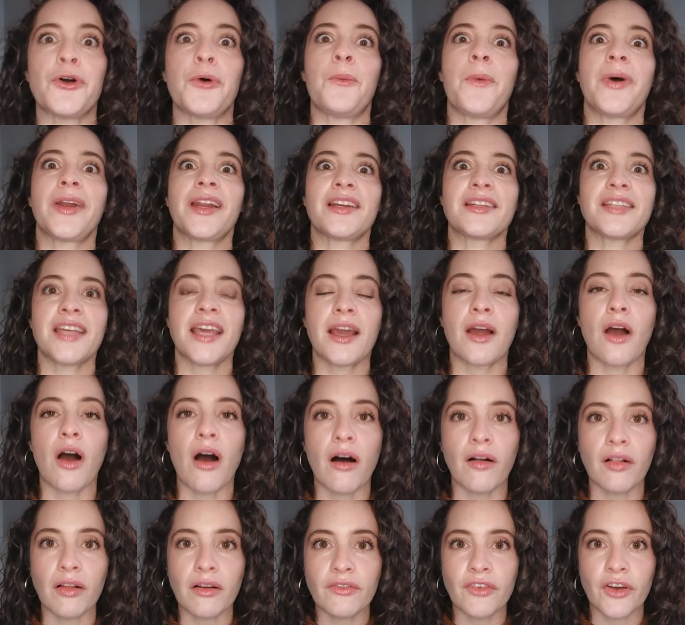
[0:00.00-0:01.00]
want to take
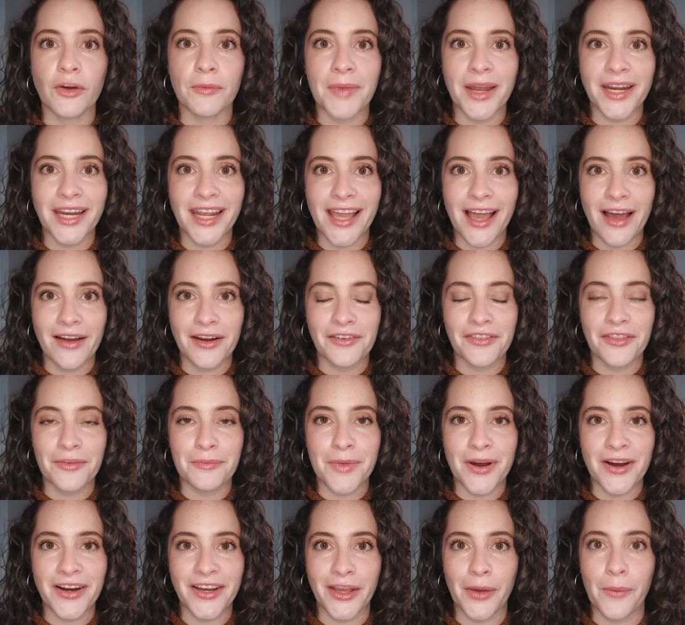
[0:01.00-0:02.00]
all of your money out of the
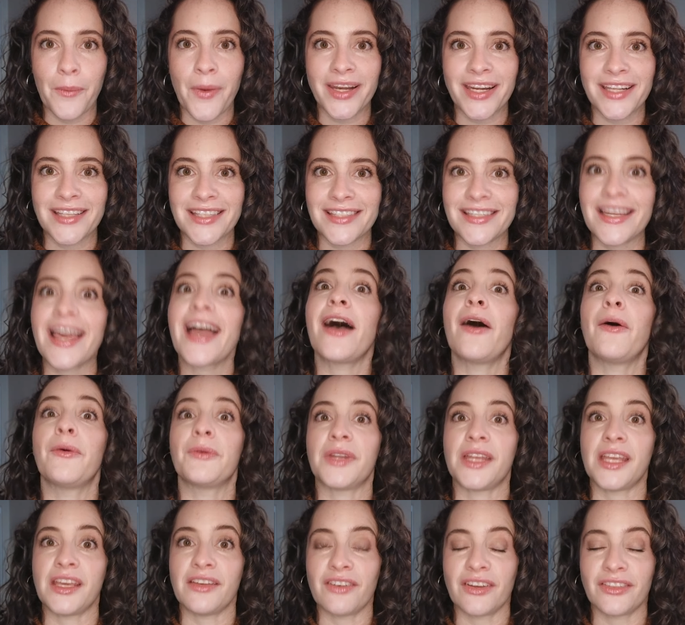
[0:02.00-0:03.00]
market when it's down,
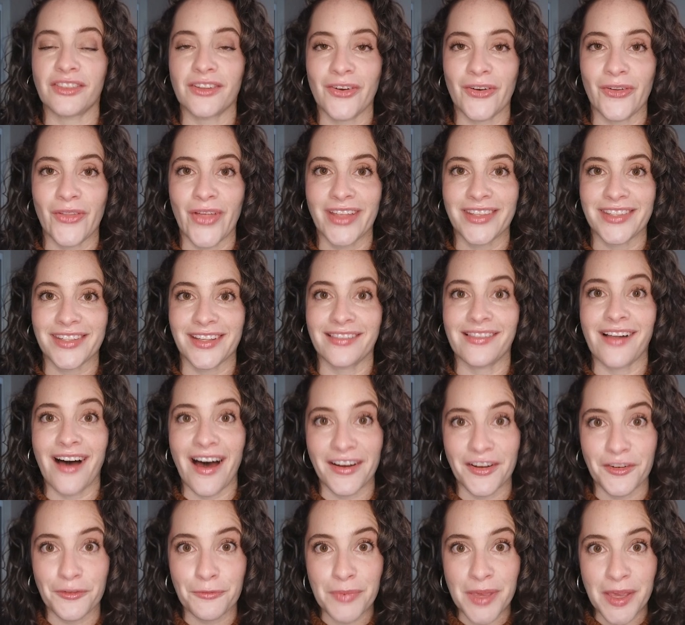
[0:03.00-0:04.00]
even though that's a
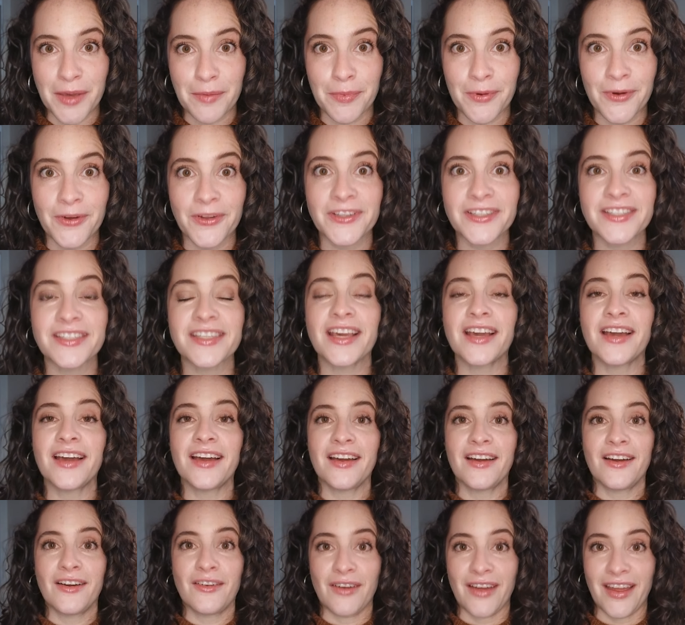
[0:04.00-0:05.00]
lot of people's
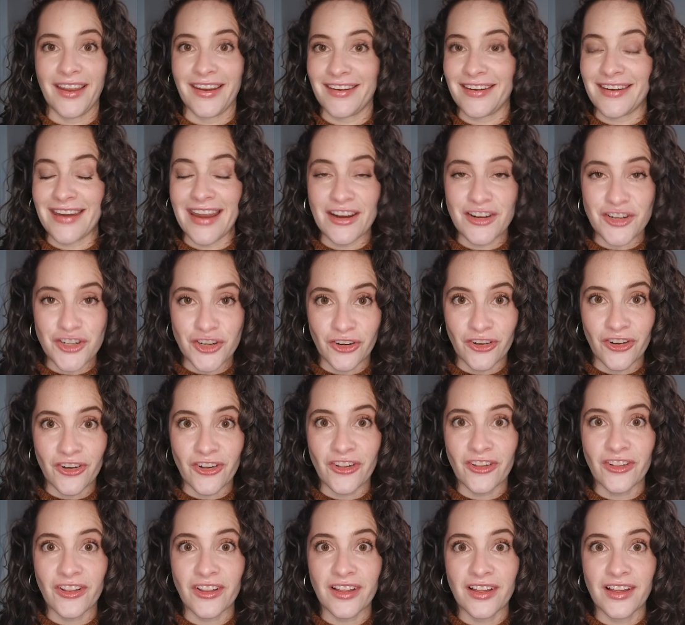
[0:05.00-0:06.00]

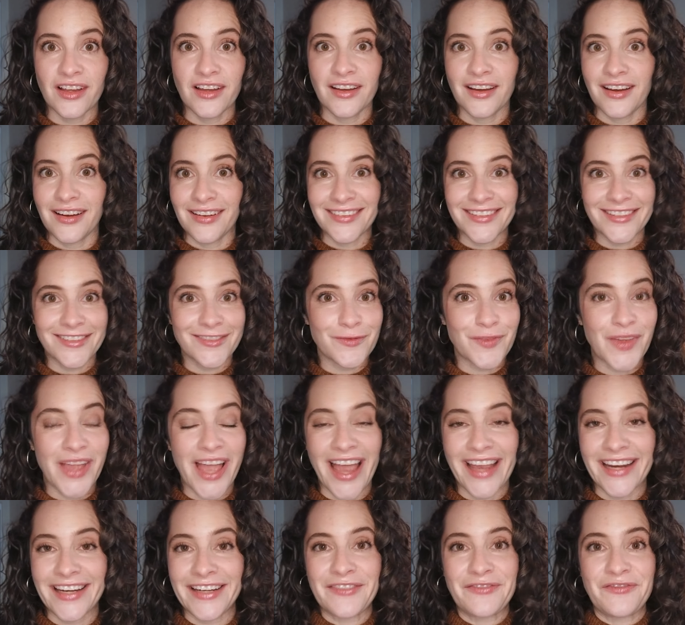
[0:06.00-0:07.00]
initial
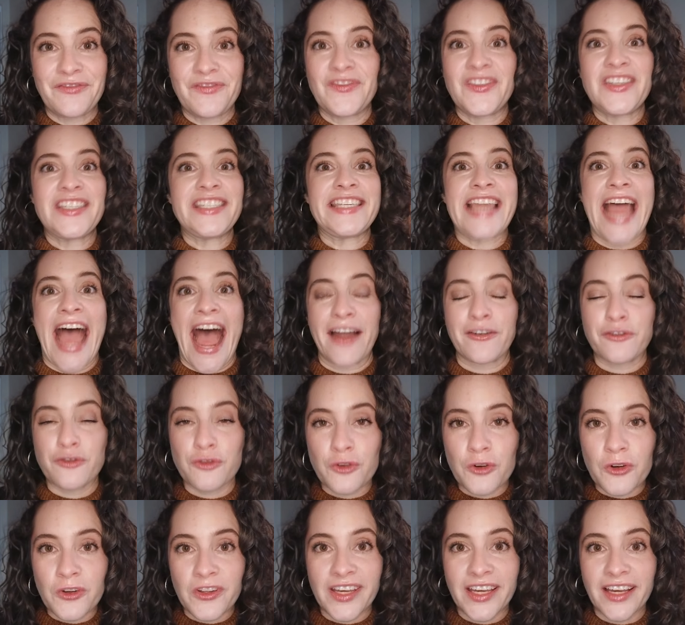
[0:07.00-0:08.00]
kind of
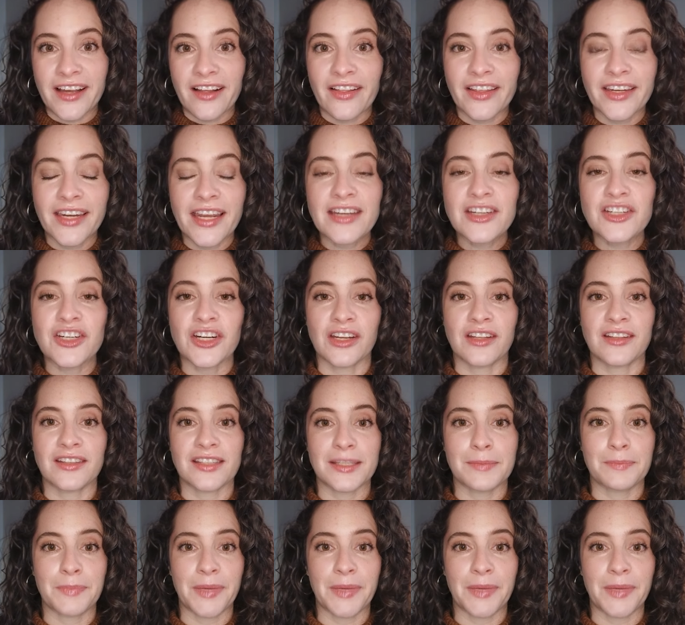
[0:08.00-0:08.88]
natural inclinations.